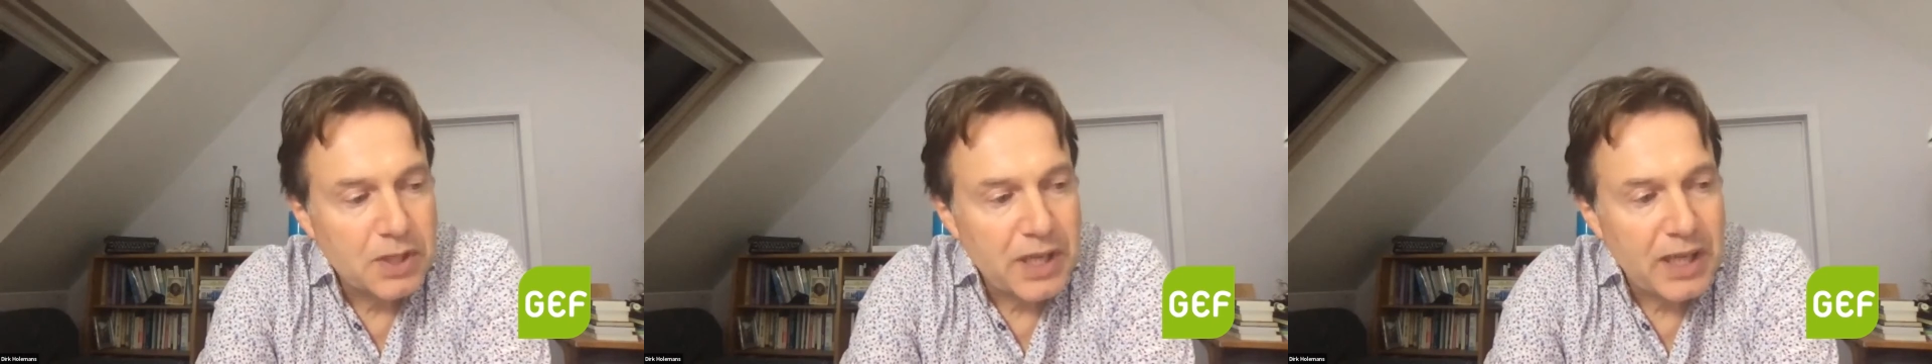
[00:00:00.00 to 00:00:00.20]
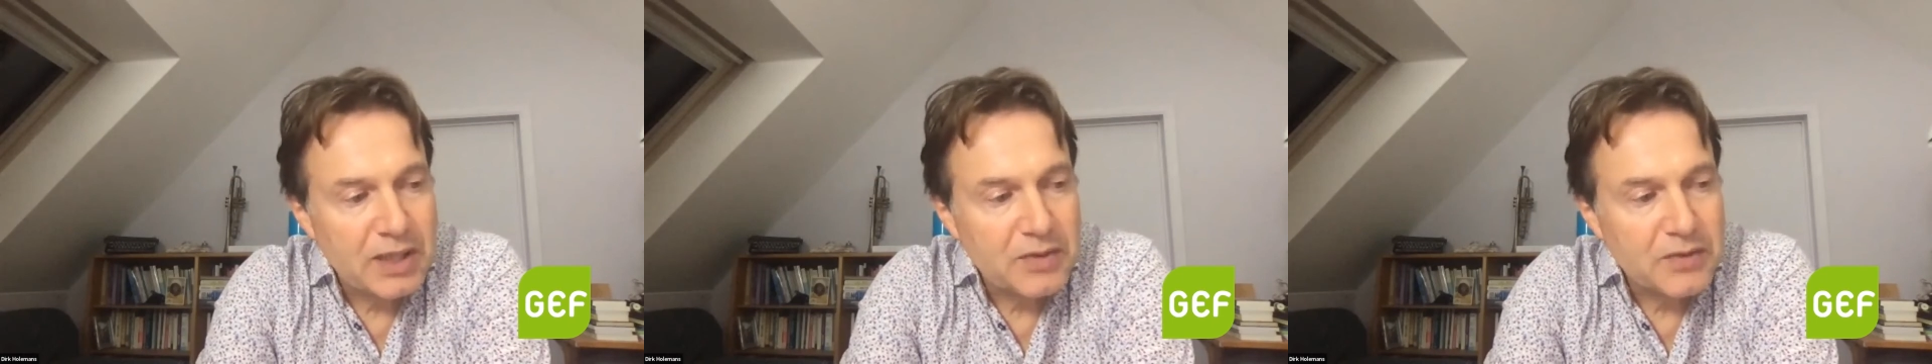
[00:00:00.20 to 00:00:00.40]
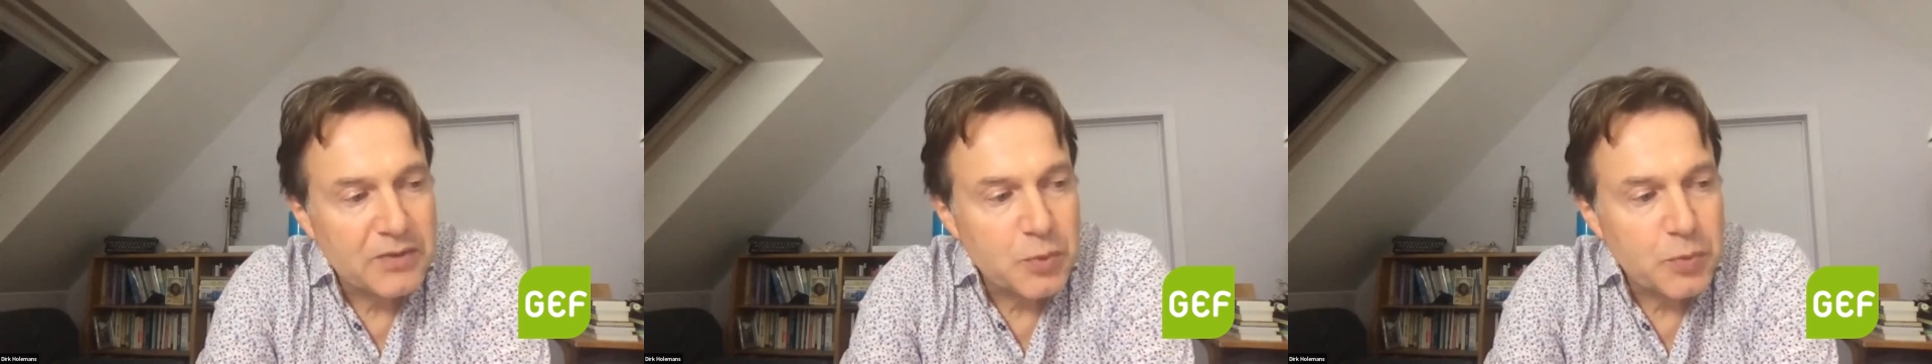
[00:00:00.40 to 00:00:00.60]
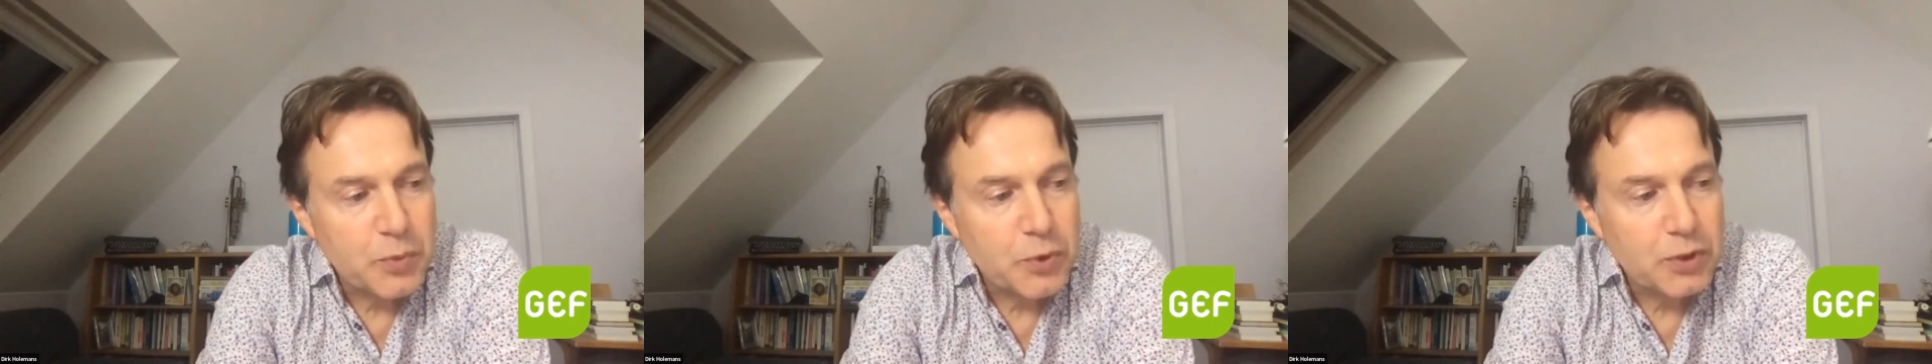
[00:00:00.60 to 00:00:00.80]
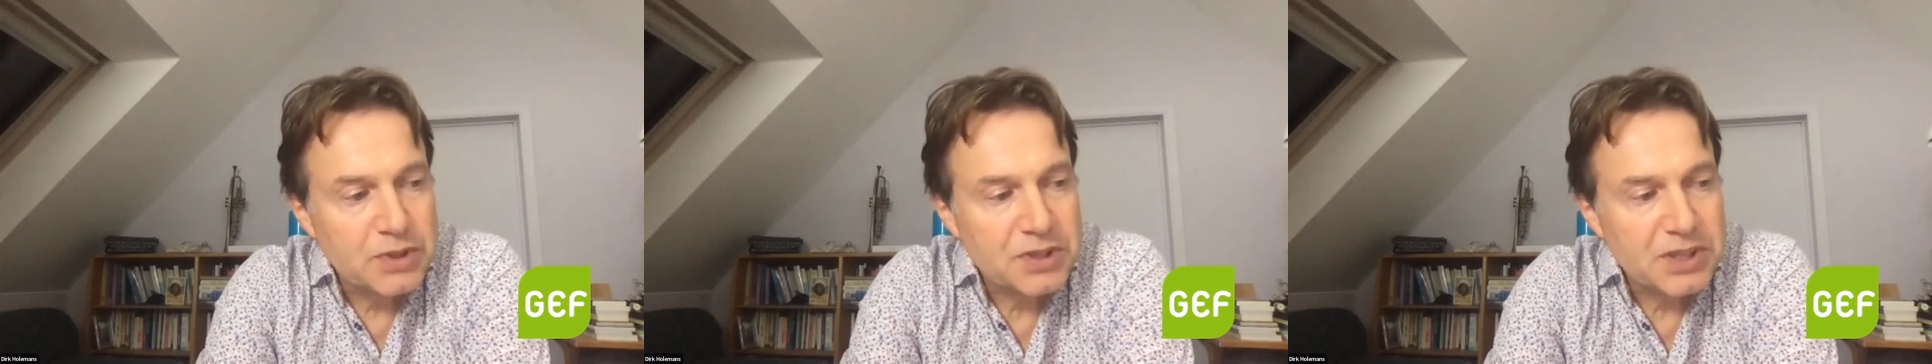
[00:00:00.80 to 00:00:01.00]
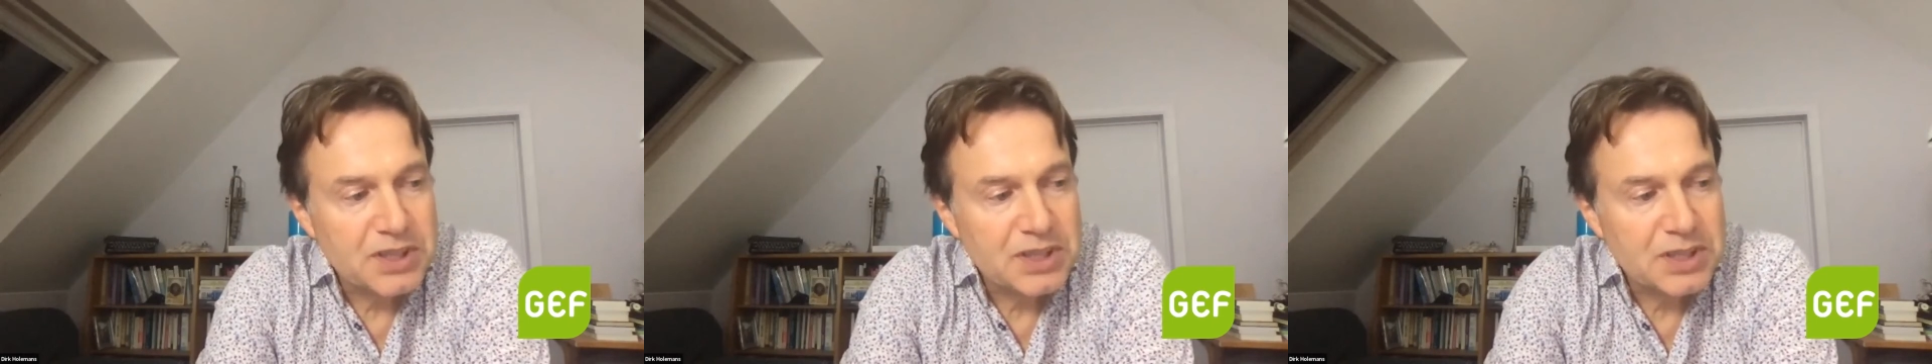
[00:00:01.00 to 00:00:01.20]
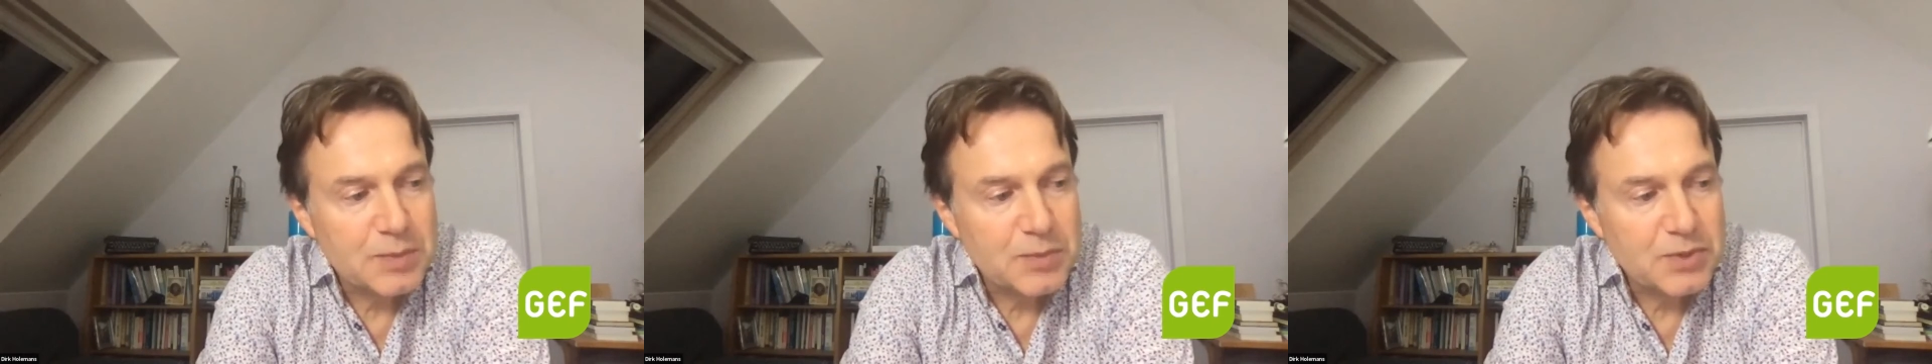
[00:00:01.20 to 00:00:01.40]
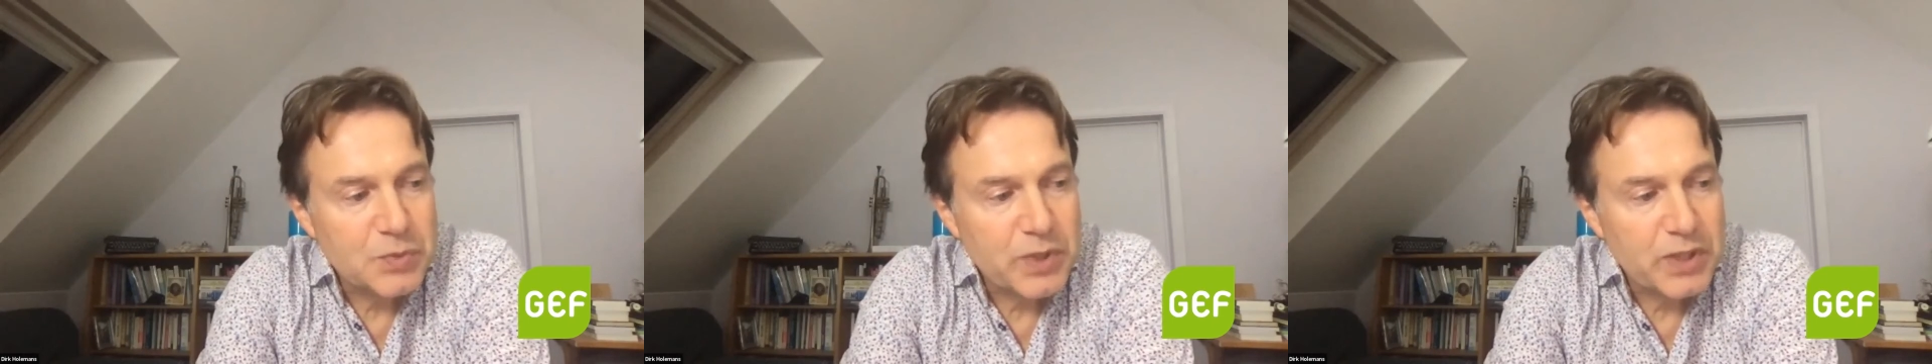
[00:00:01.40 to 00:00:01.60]
kind of support
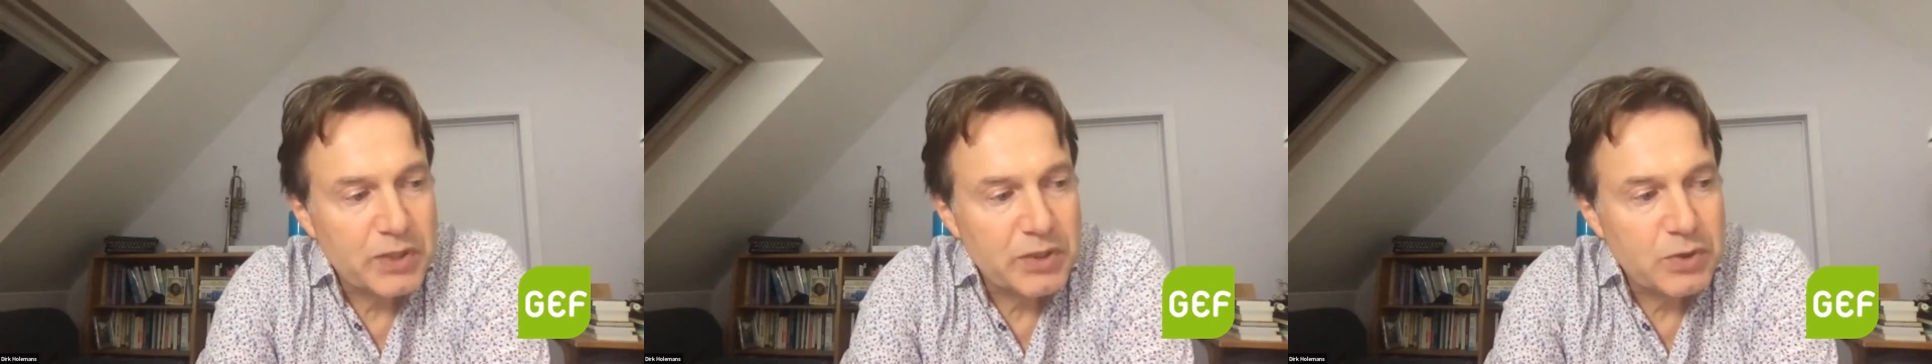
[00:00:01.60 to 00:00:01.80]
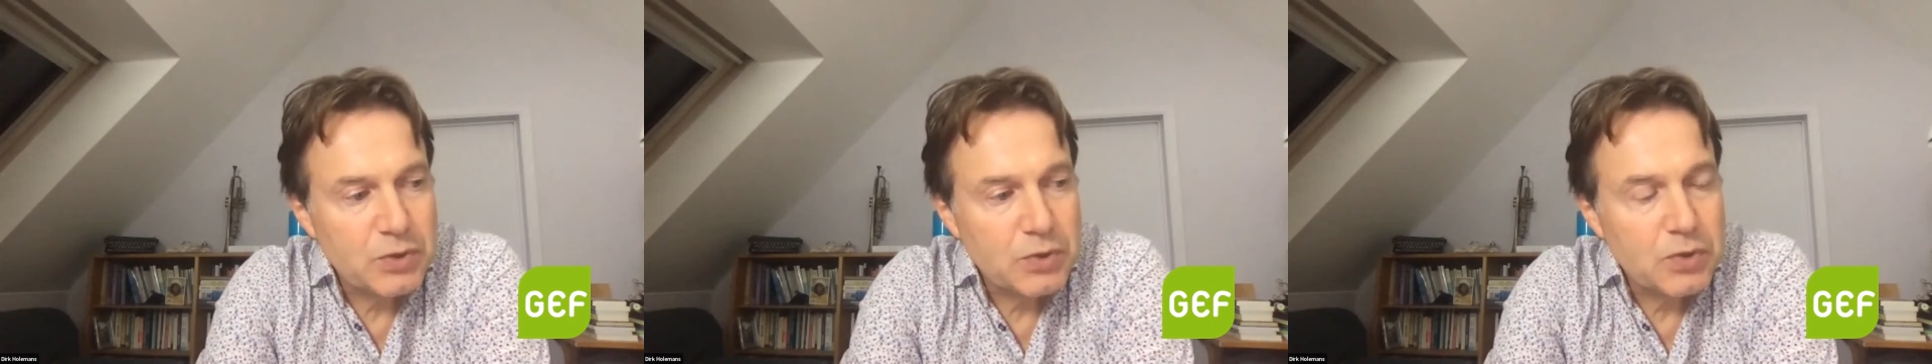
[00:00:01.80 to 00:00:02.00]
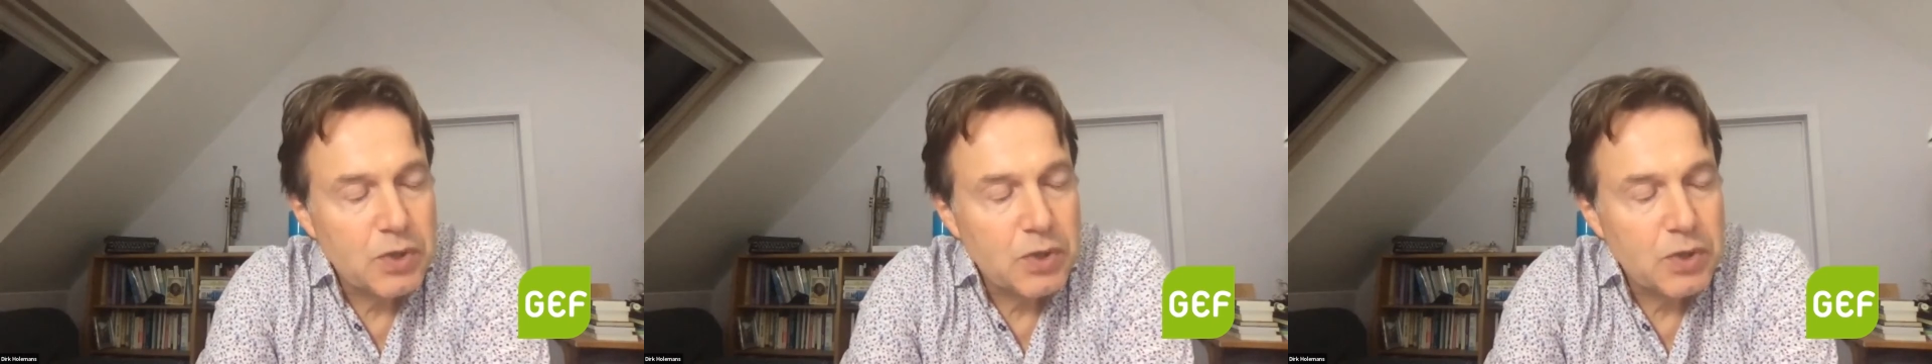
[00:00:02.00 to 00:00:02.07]
systems where you